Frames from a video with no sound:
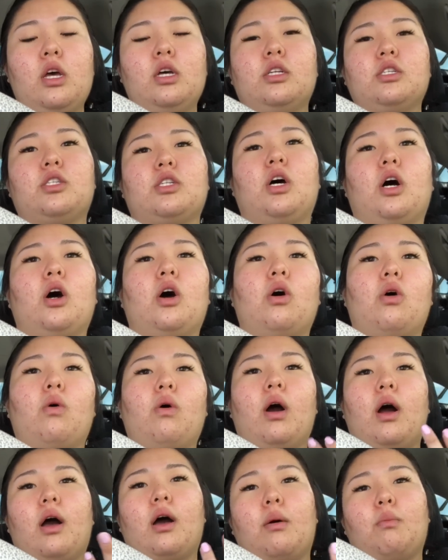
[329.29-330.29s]
So
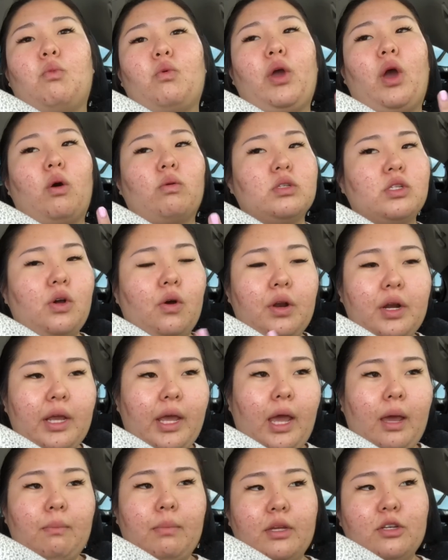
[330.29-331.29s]
we always go on a
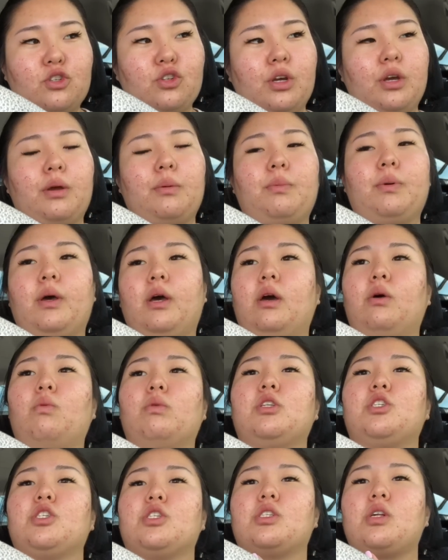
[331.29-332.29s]
camping trip,
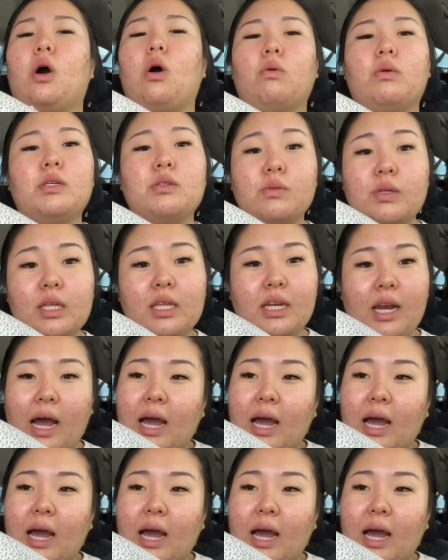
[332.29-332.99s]
which is always really